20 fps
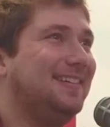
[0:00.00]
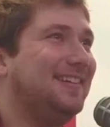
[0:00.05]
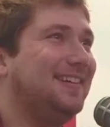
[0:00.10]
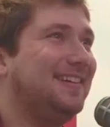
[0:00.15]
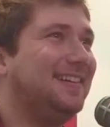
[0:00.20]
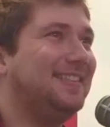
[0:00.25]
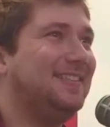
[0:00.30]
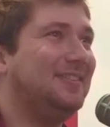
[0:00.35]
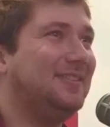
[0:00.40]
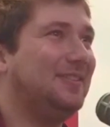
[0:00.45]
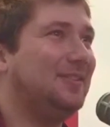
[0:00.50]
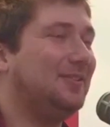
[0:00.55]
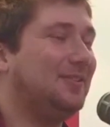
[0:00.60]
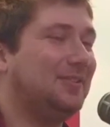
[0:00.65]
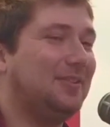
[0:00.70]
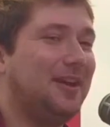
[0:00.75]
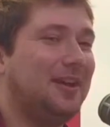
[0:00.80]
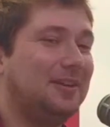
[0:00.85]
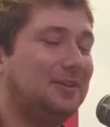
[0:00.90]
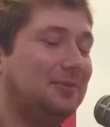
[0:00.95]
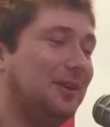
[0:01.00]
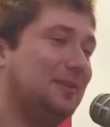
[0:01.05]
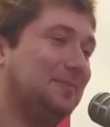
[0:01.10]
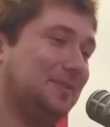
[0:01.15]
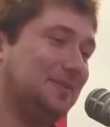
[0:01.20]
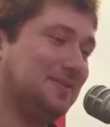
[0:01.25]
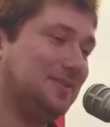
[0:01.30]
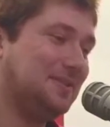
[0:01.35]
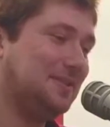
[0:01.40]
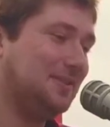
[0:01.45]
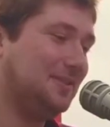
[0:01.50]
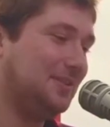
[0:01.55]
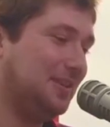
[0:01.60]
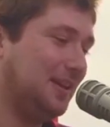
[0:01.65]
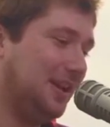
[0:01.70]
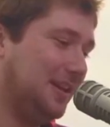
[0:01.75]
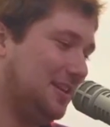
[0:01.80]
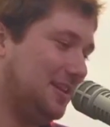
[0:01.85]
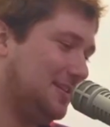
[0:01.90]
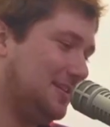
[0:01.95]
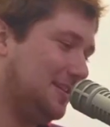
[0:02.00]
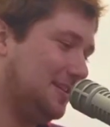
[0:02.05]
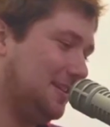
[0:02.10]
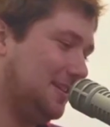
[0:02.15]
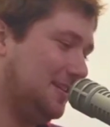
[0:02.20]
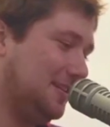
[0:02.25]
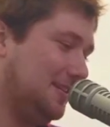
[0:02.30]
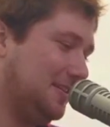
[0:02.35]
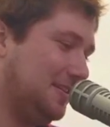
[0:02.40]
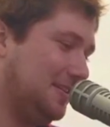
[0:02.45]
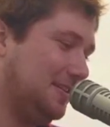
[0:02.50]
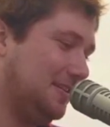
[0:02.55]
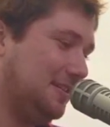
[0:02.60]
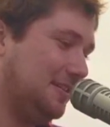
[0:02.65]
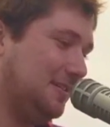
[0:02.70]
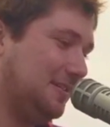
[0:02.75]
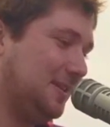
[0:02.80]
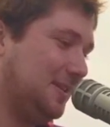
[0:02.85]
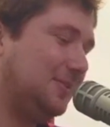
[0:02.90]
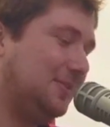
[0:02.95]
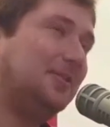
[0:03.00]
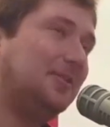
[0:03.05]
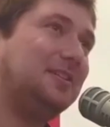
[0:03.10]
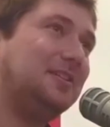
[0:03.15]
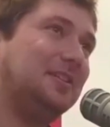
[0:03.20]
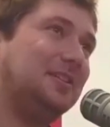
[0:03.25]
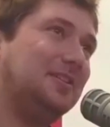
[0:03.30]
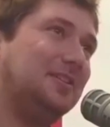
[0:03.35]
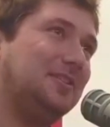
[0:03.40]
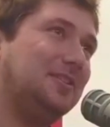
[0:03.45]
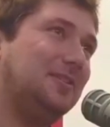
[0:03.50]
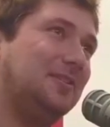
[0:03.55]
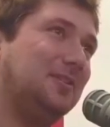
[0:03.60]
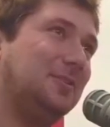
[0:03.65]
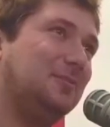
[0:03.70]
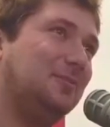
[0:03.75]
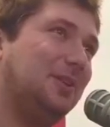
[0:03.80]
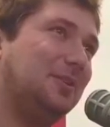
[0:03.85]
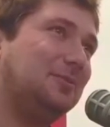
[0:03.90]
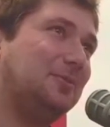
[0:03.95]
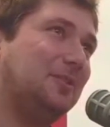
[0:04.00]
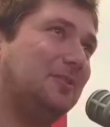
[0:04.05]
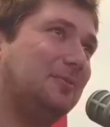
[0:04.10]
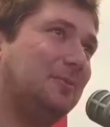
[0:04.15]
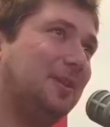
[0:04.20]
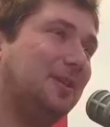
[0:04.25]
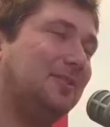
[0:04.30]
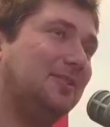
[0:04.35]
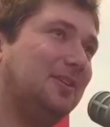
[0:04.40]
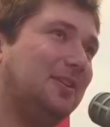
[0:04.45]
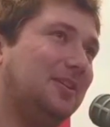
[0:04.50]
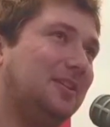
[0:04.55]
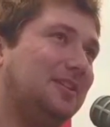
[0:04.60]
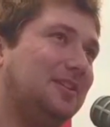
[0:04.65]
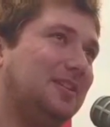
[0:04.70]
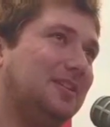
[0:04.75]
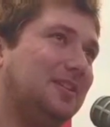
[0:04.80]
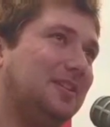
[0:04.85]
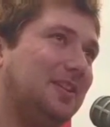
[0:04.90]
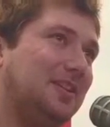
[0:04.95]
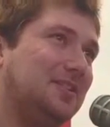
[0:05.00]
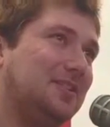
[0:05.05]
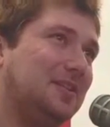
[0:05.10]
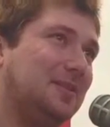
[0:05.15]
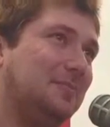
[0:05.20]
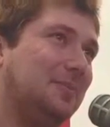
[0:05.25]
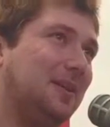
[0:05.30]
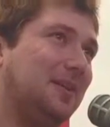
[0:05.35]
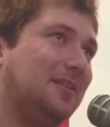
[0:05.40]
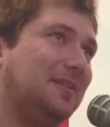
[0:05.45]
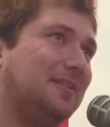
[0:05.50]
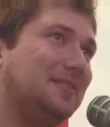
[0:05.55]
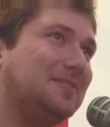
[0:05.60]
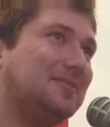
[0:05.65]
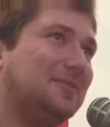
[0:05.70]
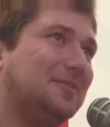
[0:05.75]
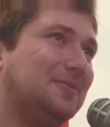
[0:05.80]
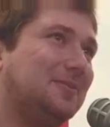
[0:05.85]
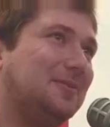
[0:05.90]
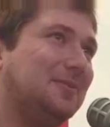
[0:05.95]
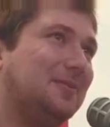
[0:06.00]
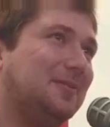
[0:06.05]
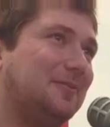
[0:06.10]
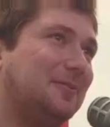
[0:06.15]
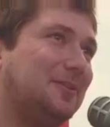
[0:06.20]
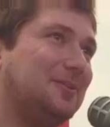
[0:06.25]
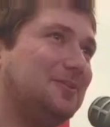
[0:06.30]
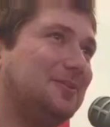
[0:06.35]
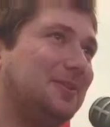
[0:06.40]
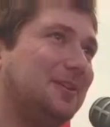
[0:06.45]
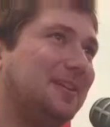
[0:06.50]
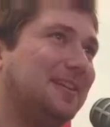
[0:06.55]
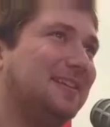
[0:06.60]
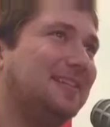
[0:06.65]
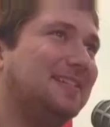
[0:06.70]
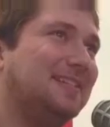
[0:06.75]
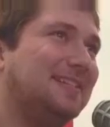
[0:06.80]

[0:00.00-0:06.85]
Oh yeah, there's a lot of great music too, and it's but it's fun. You know, you go to the place where everybody's good, and you get better. So we're enjoying it.